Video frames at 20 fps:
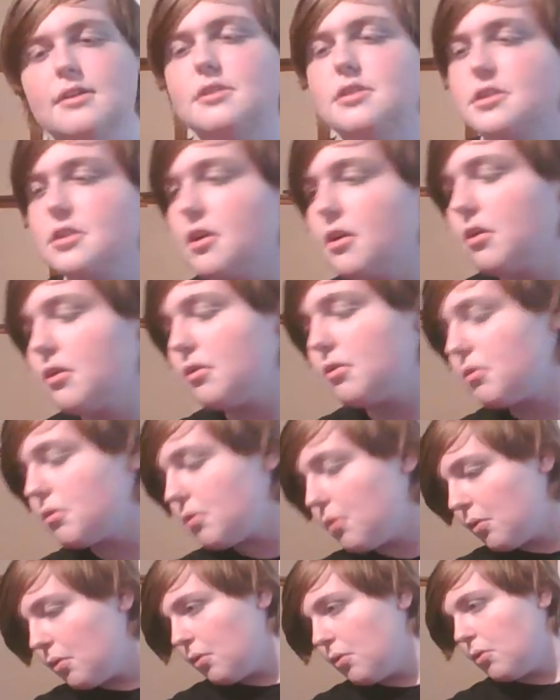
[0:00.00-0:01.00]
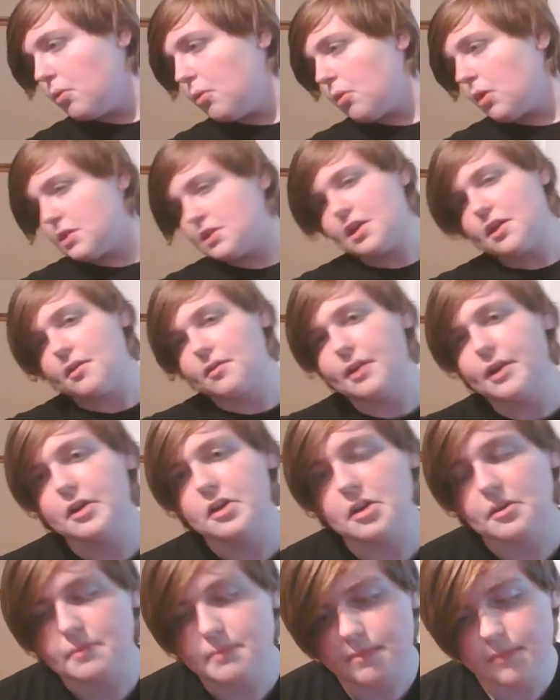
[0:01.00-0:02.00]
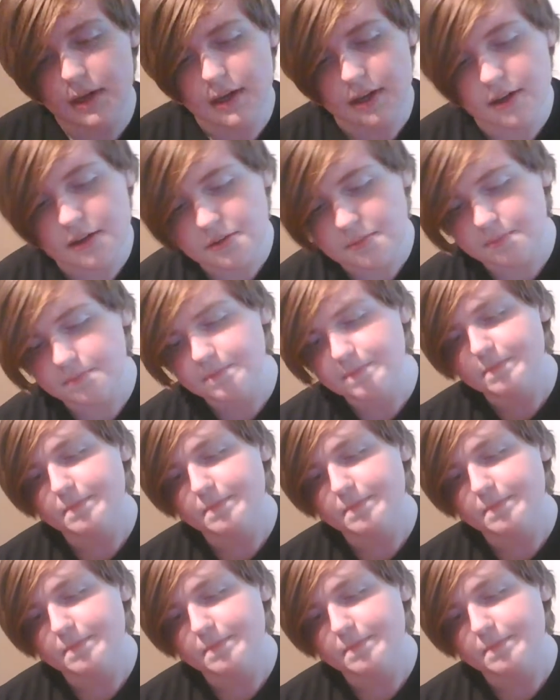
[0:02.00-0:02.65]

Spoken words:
So articulation, I guess.